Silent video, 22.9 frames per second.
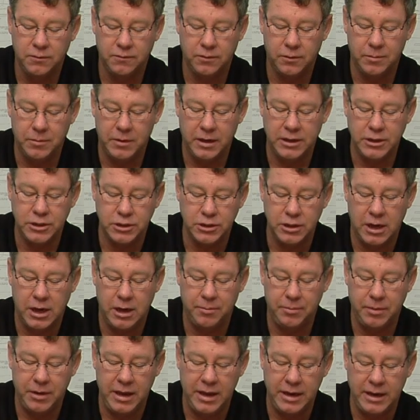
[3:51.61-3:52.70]
from my
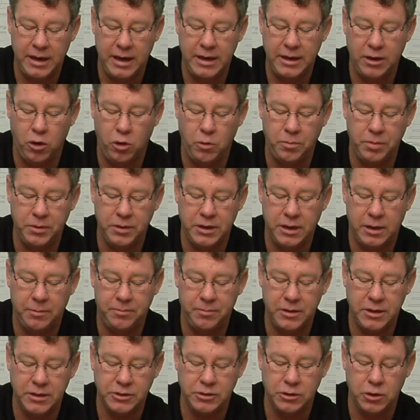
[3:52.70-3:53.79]
shop and I opened up
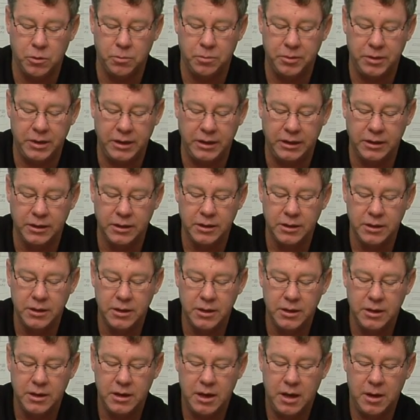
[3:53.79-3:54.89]
this opening
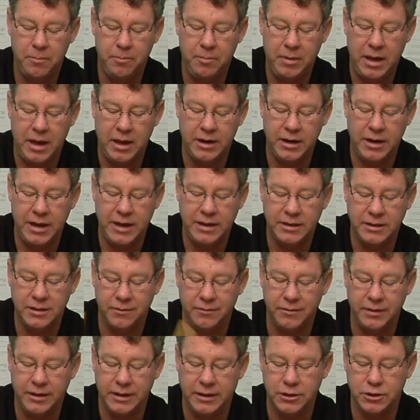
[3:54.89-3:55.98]
about an eighth
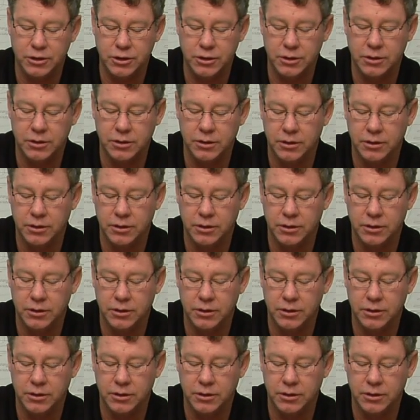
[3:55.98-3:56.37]
of an inch.